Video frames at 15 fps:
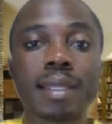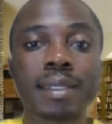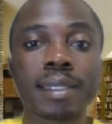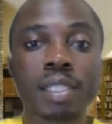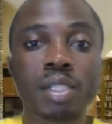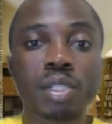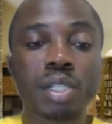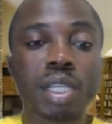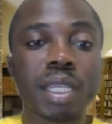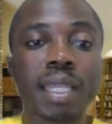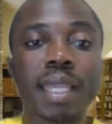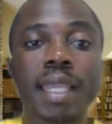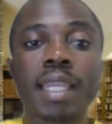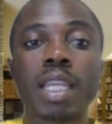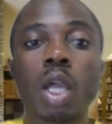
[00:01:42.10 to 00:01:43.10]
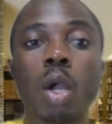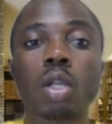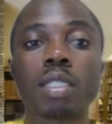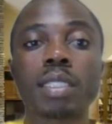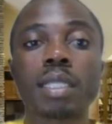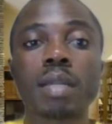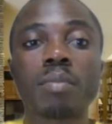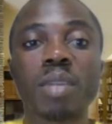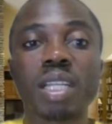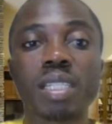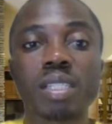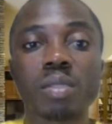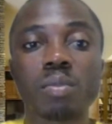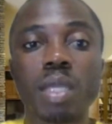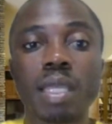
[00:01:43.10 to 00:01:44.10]
degree in hotel
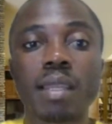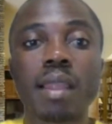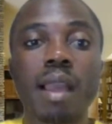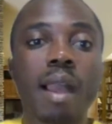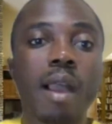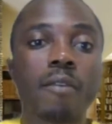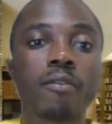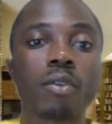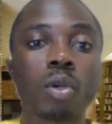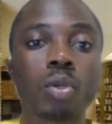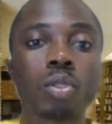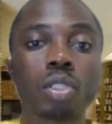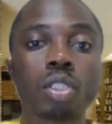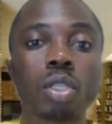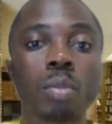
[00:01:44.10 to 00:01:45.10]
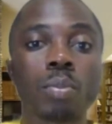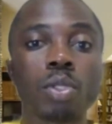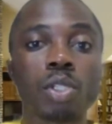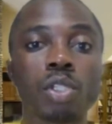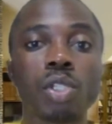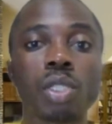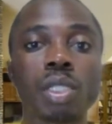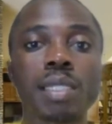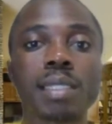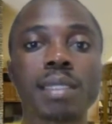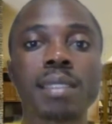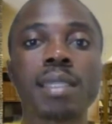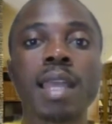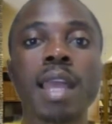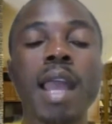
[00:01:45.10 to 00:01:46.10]
management have golden
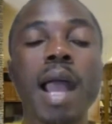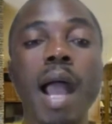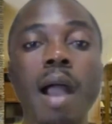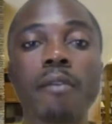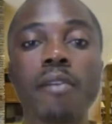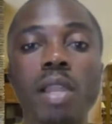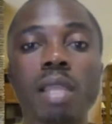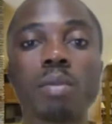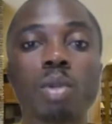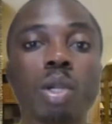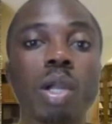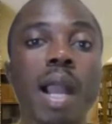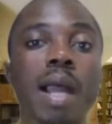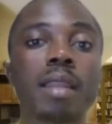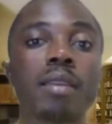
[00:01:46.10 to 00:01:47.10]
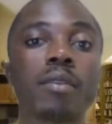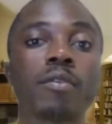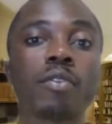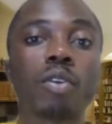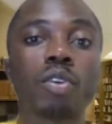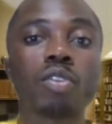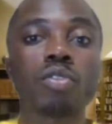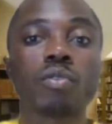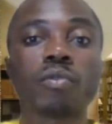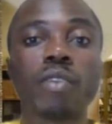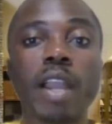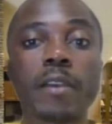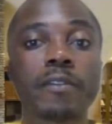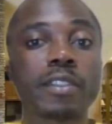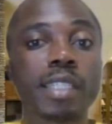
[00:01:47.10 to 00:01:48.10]
opportunities available at 4 to
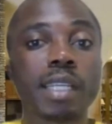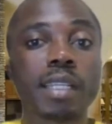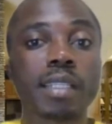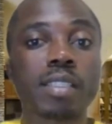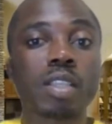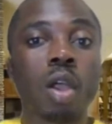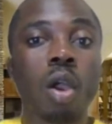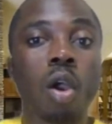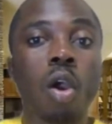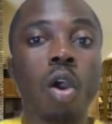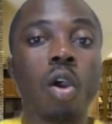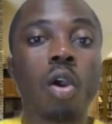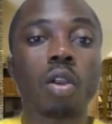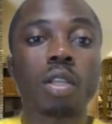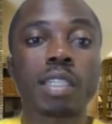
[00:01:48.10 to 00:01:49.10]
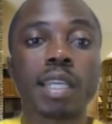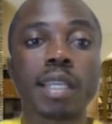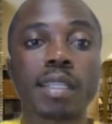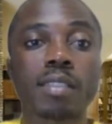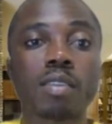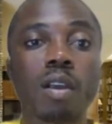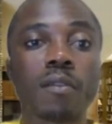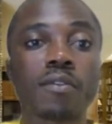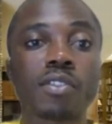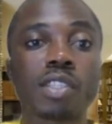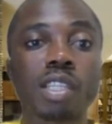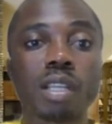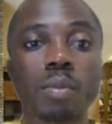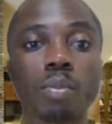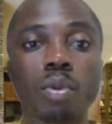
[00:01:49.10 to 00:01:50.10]
5-star hotels of
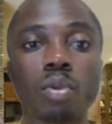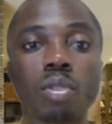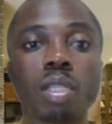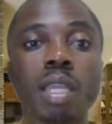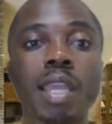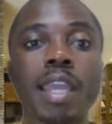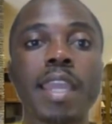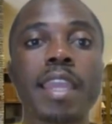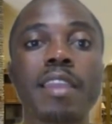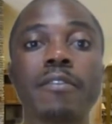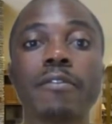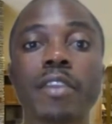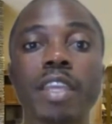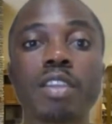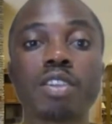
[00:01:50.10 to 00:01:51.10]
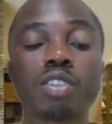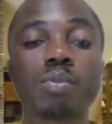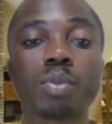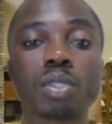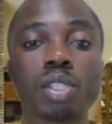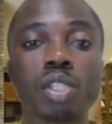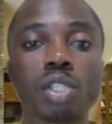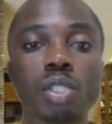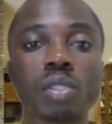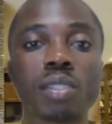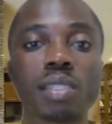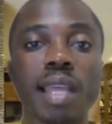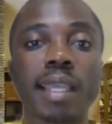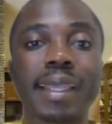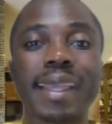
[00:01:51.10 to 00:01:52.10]
Singapore in various
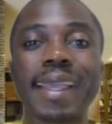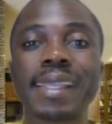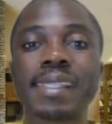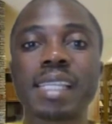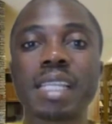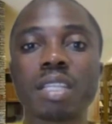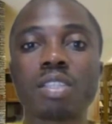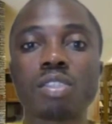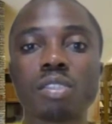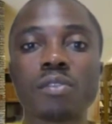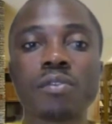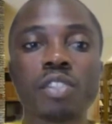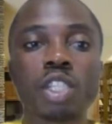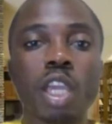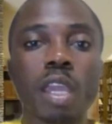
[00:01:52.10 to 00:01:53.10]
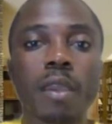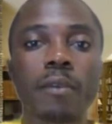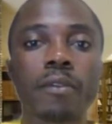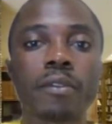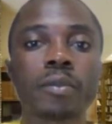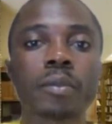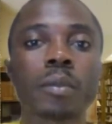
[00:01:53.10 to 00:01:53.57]
positions like executive chef,